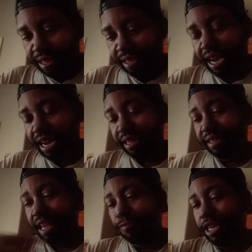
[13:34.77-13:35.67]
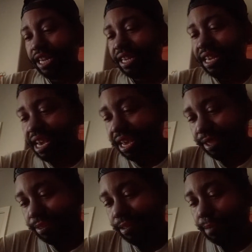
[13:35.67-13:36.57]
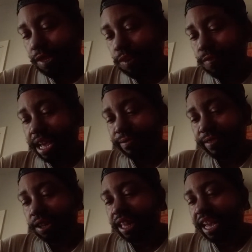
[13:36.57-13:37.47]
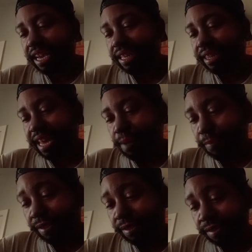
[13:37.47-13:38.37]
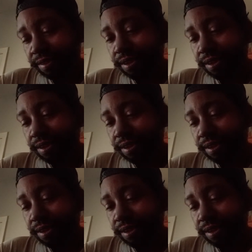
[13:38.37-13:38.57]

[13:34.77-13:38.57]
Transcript: 970 is WFLA Tampa,